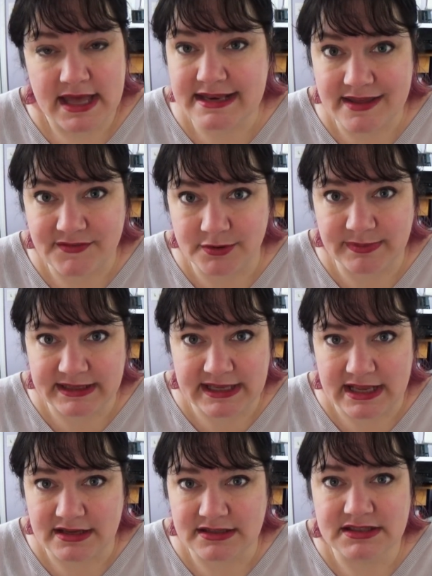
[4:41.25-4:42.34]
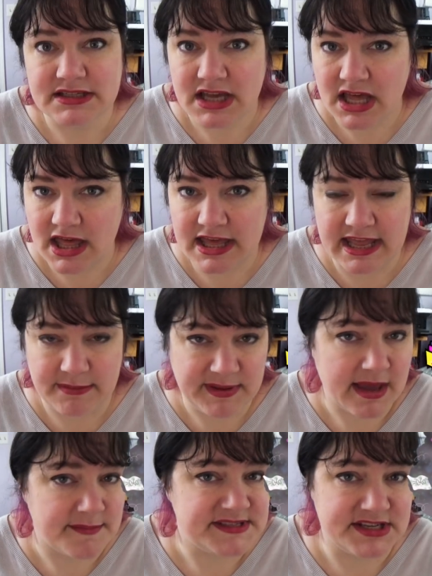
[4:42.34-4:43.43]
Inevitably, it
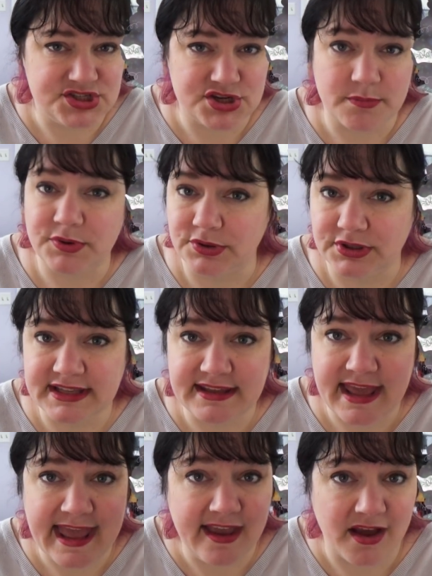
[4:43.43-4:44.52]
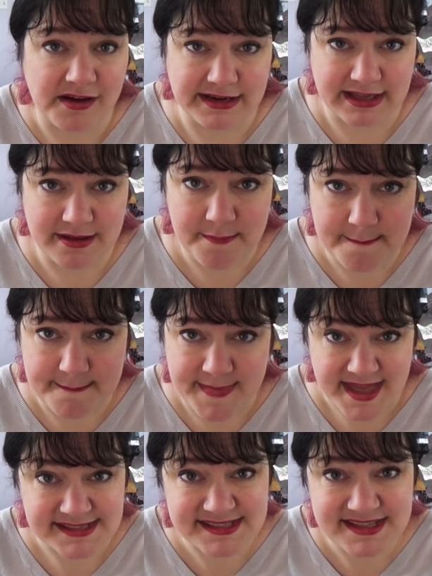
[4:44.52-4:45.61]
becomes a jumbled, chaotic
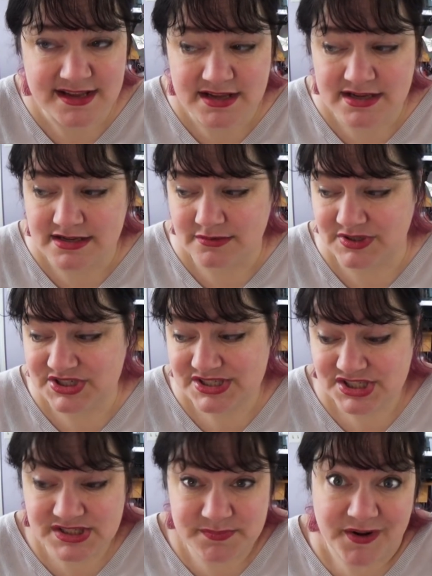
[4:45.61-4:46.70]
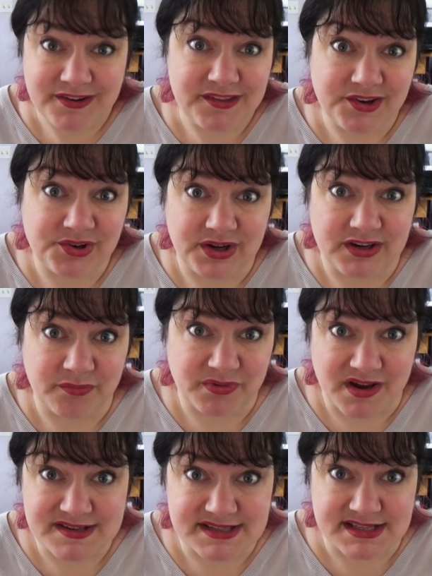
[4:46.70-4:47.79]
mess, which is just part of the creative
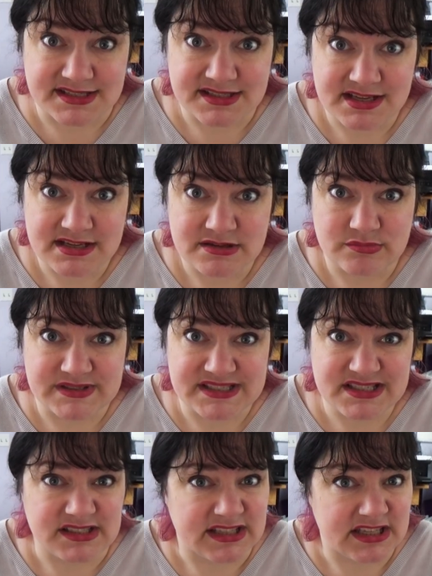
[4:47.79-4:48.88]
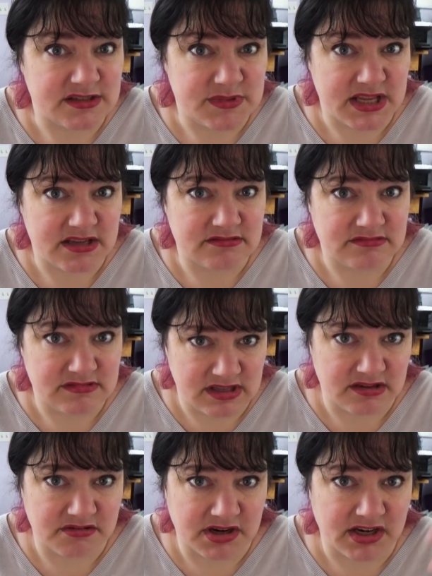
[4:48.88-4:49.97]
process but still it can make
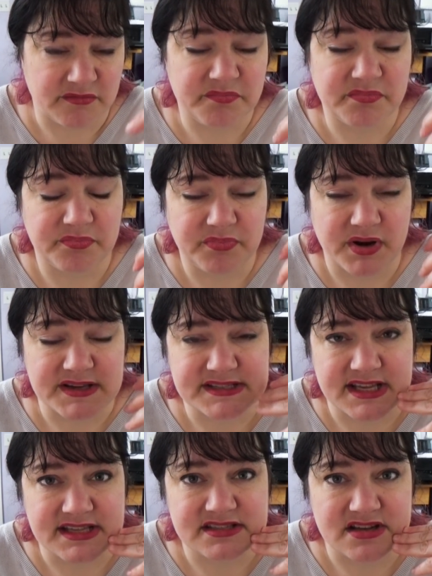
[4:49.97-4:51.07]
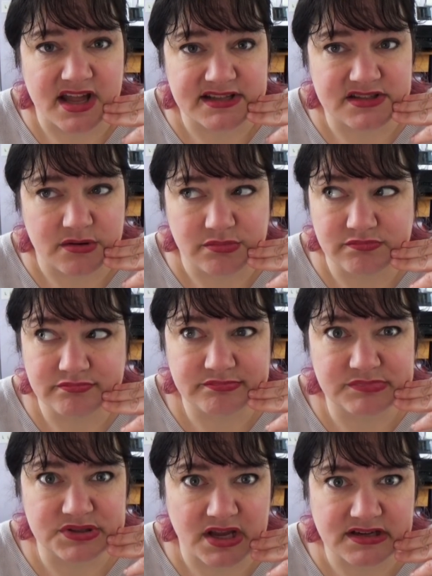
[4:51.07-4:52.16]
the creative process not so
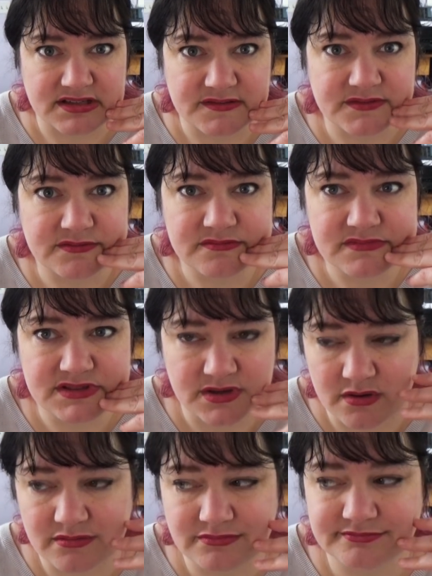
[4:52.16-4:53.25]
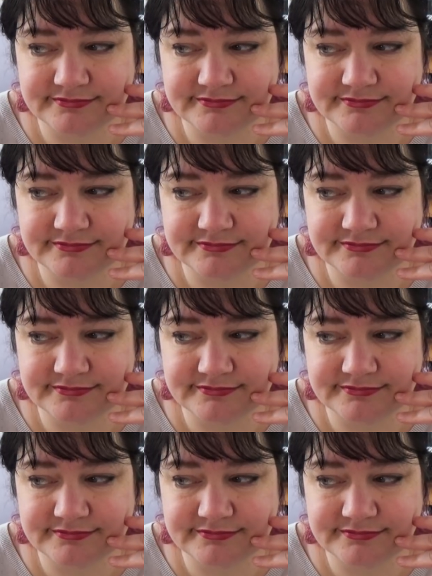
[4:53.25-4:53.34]
productive. So